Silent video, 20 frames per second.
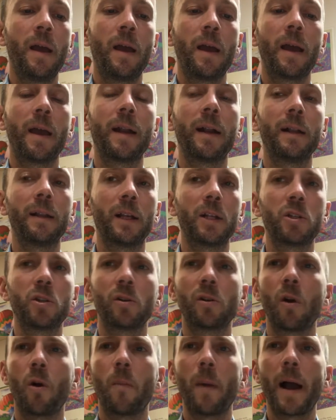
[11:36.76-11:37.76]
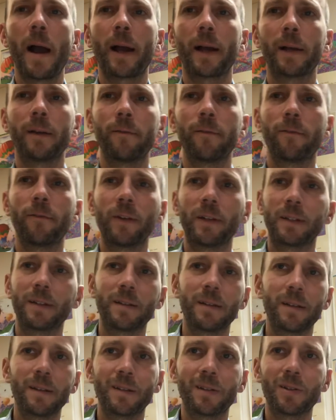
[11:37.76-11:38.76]
And I'll let you go back and fix
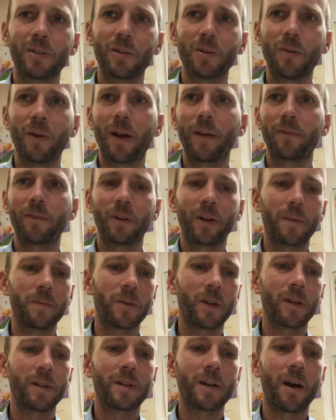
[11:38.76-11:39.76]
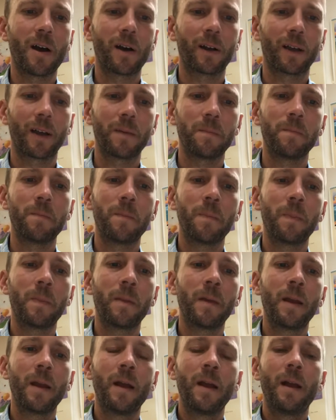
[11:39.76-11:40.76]
these too after I'm done talking.
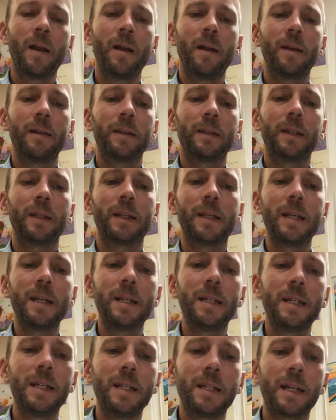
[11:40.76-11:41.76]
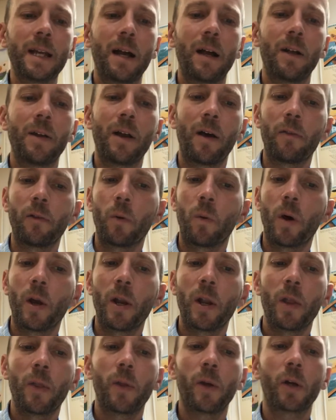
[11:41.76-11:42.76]
The key detail, another
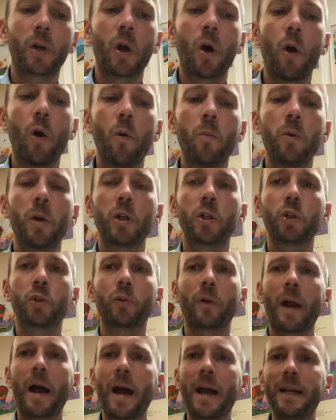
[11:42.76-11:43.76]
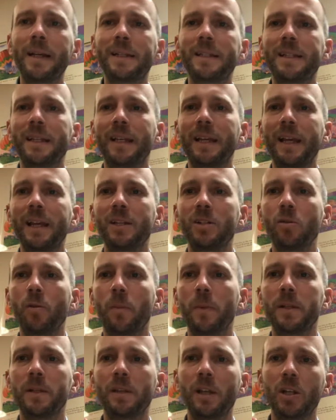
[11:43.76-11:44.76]
one, the cobra tries to get into a
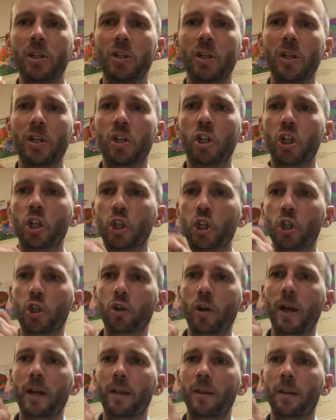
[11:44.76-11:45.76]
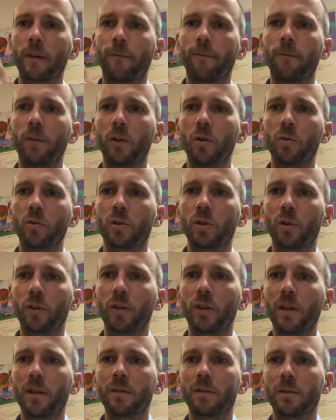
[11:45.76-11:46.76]
position to strike the flute. So
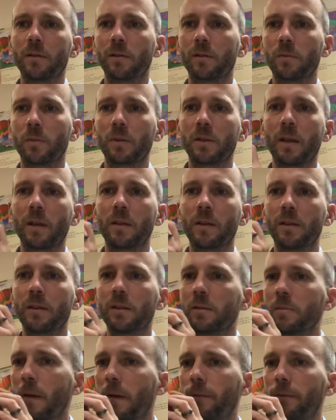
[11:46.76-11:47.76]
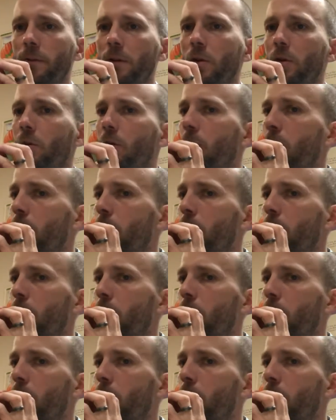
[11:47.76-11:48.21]
this, let's pretend this is my flute.